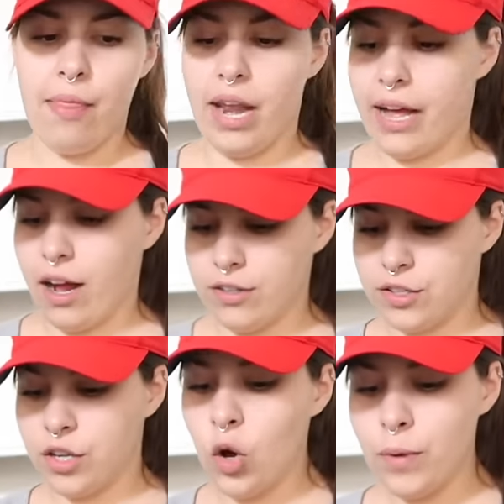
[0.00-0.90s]
And then I got
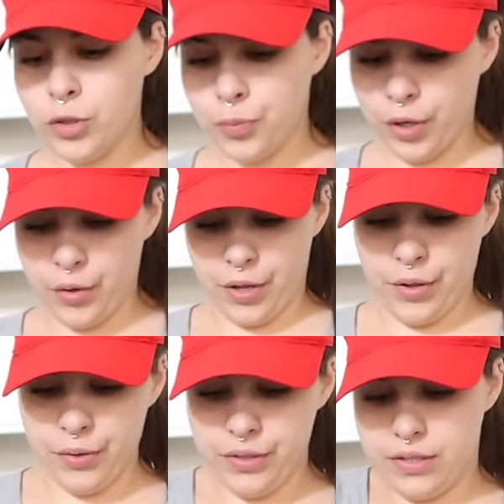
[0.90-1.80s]
so much
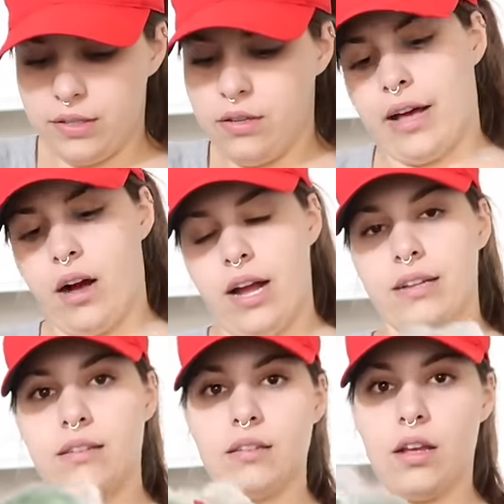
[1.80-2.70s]
produce. I
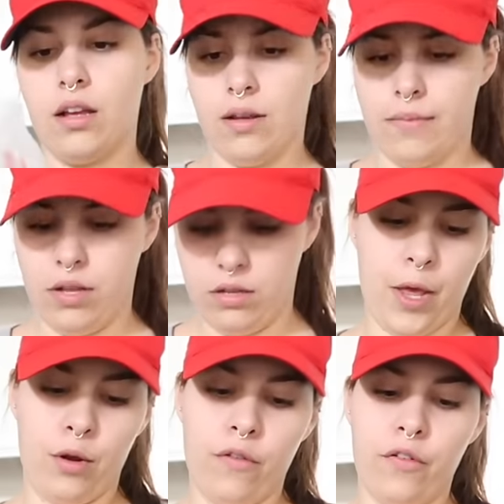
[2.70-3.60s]
got some
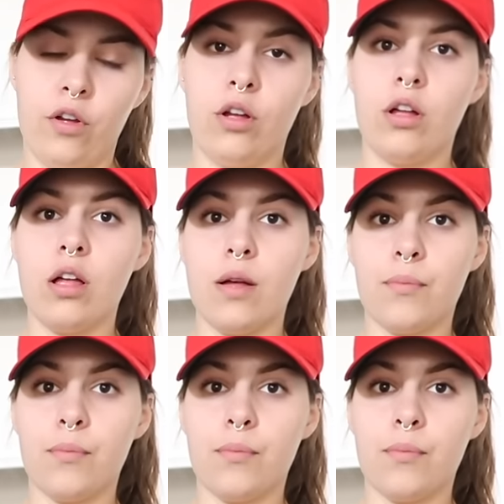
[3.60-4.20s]
beautiful